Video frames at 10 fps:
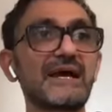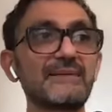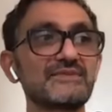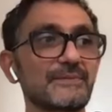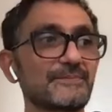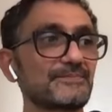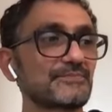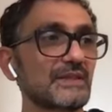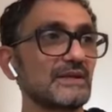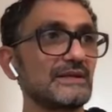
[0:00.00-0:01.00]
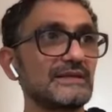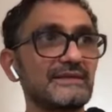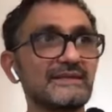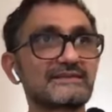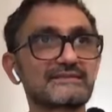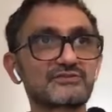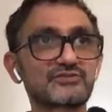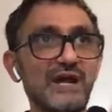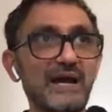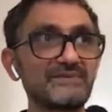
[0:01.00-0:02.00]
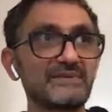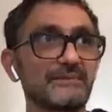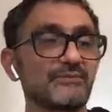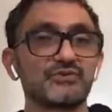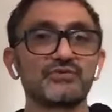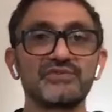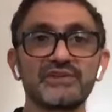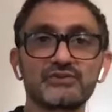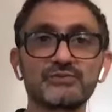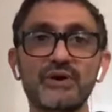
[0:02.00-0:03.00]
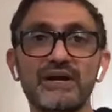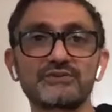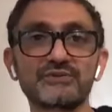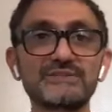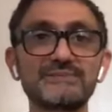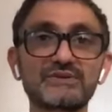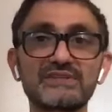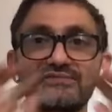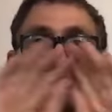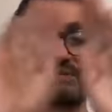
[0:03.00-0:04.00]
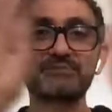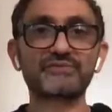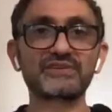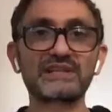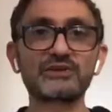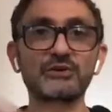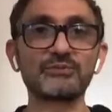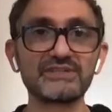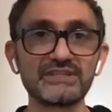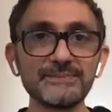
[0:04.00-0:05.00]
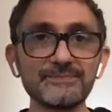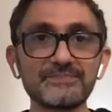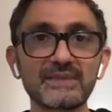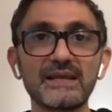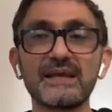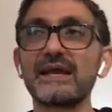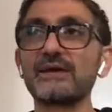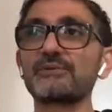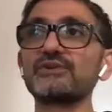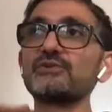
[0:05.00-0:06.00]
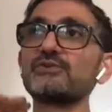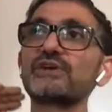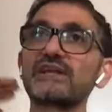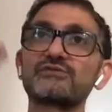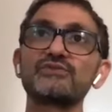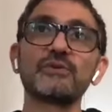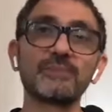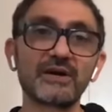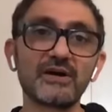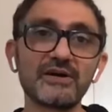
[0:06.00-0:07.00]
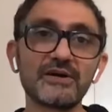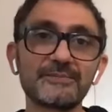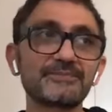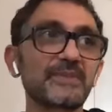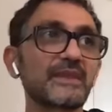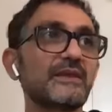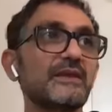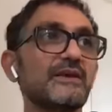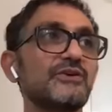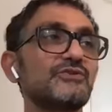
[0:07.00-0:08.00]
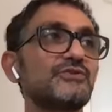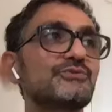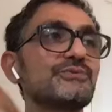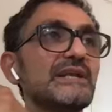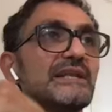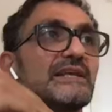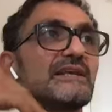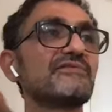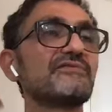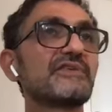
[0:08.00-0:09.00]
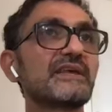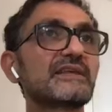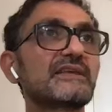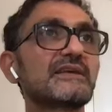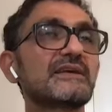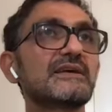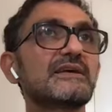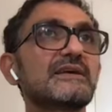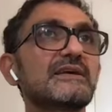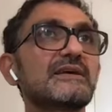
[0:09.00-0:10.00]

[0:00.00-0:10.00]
Sometimes it's trapped, but you feel super at your ease because it fits perfectly your body. And when you look at you in the mirror, you really think